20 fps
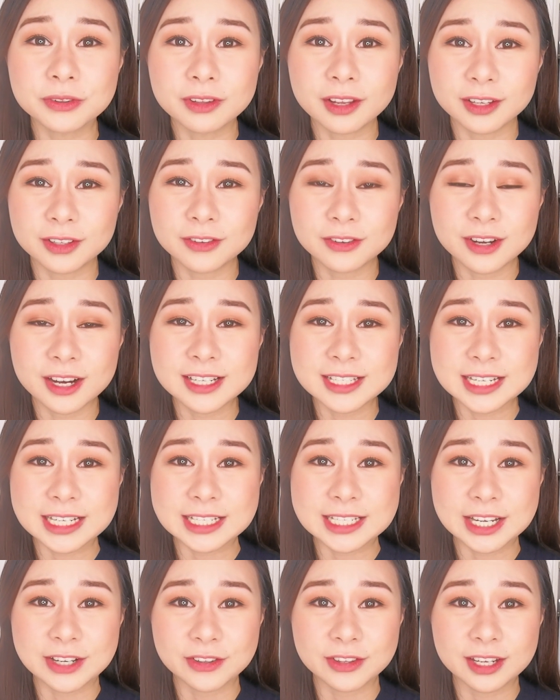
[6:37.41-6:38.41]
Like, you guys
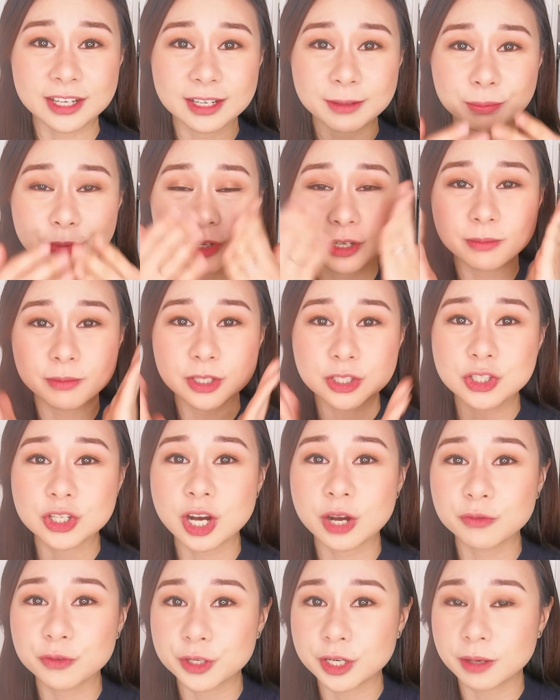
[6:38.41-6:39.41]
can tell that it pretty much
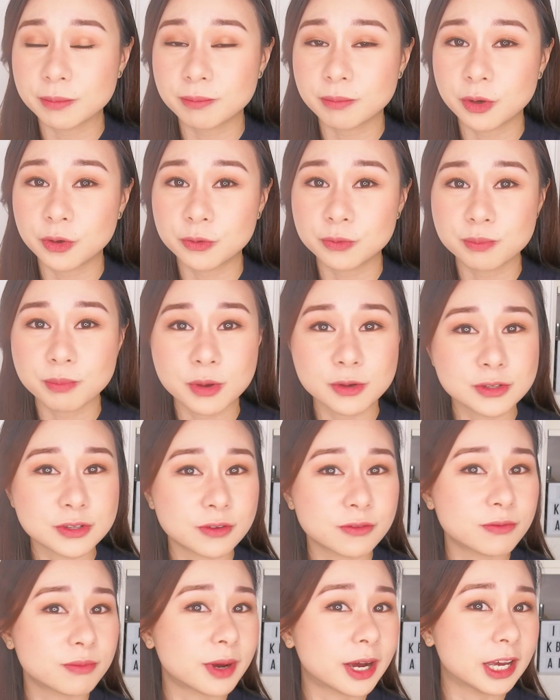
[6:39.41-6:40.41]
covered up most
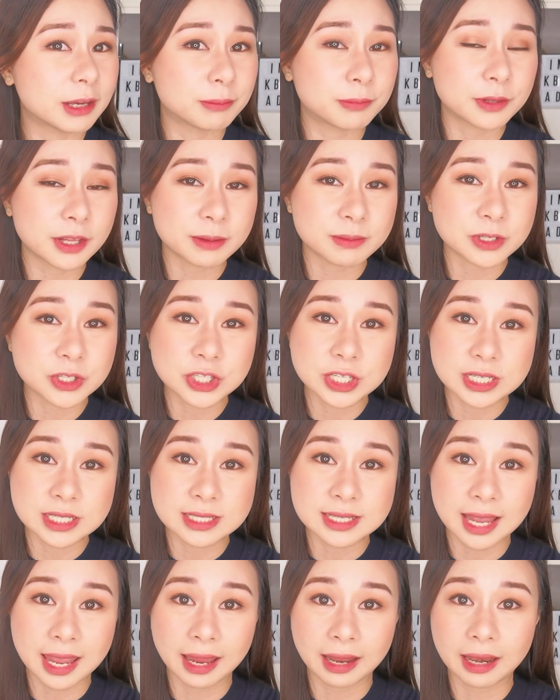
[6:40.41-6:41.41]
of my
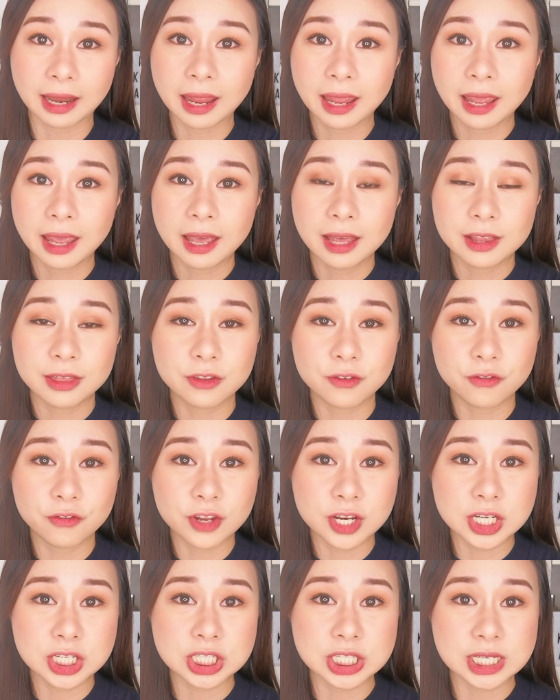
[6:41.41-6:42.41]
blemishes, and the
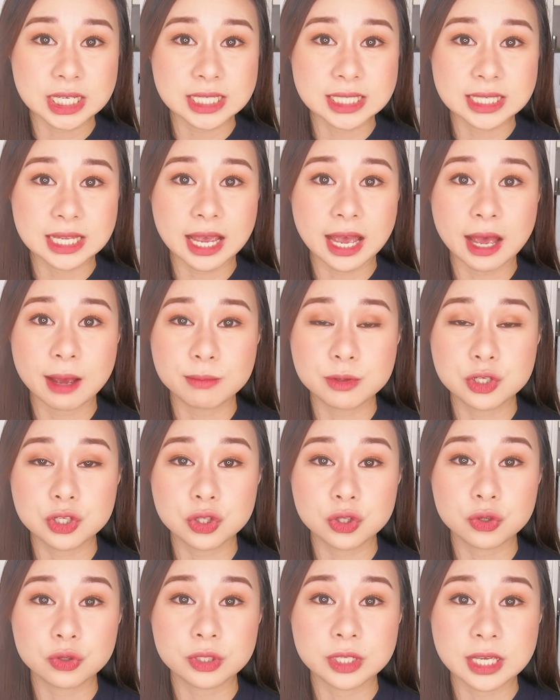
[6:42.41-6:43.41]
finish is
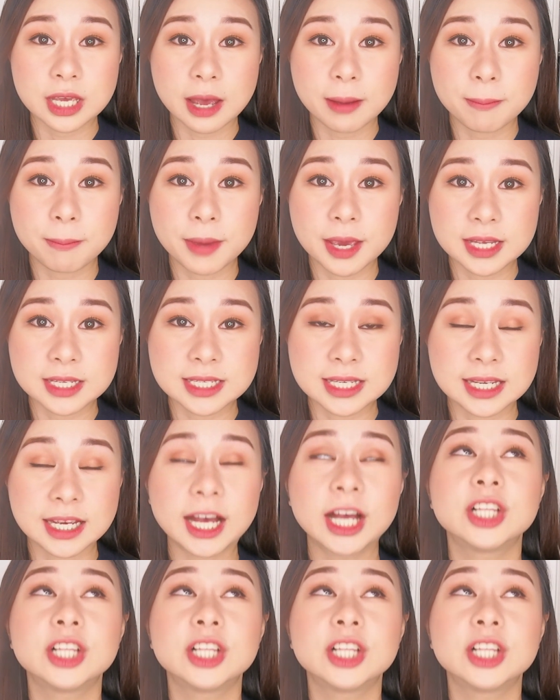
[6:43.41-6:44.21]
absolutely amazing.